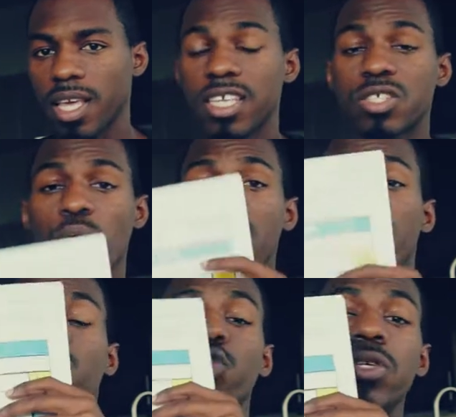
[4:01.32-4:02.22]
is a way
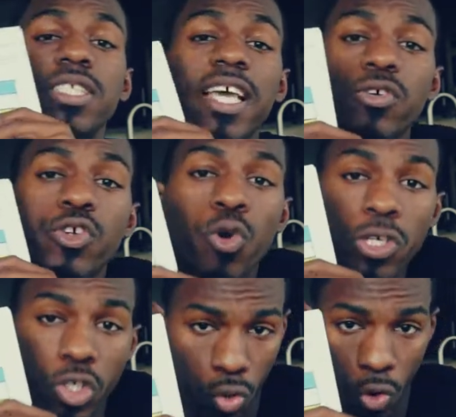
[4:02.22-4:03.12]
for you to tell your
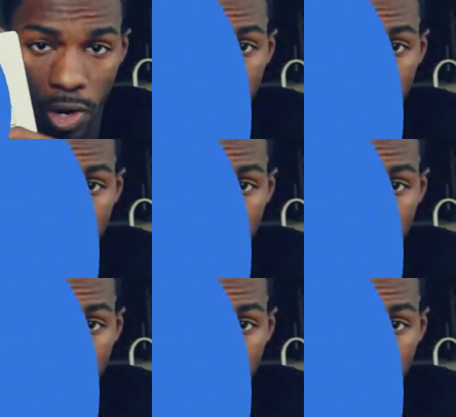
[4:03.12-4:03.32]
story